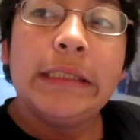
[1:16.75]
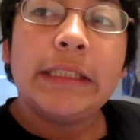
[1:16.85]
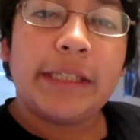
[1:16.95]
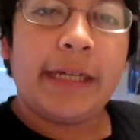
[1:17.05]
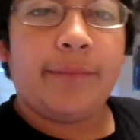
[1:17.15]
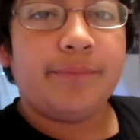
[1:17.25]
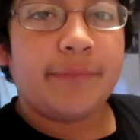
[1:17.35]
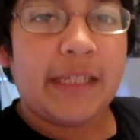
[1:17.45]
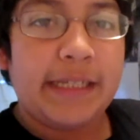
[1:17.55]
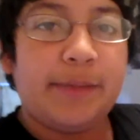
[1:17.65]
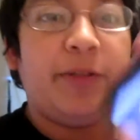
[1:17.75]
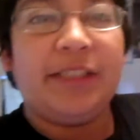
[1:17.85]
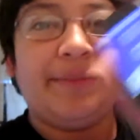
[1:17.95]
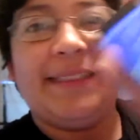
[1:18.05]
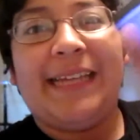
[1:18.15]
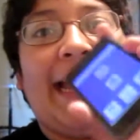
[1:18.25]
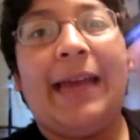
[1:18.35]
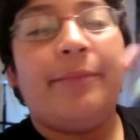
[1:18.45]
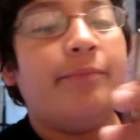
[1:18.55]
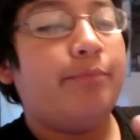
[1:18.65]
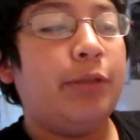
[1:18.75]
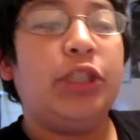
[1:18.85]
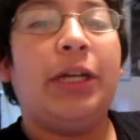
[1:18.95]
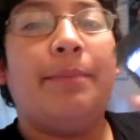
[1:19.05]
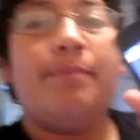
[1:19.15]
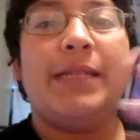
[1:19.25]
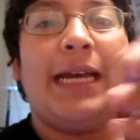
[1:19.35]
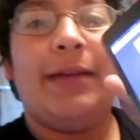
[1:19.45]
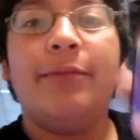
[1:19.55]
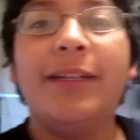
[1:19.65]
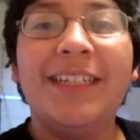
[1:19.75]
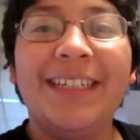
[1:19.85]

So yeah, it's push-ups time. Push-up time.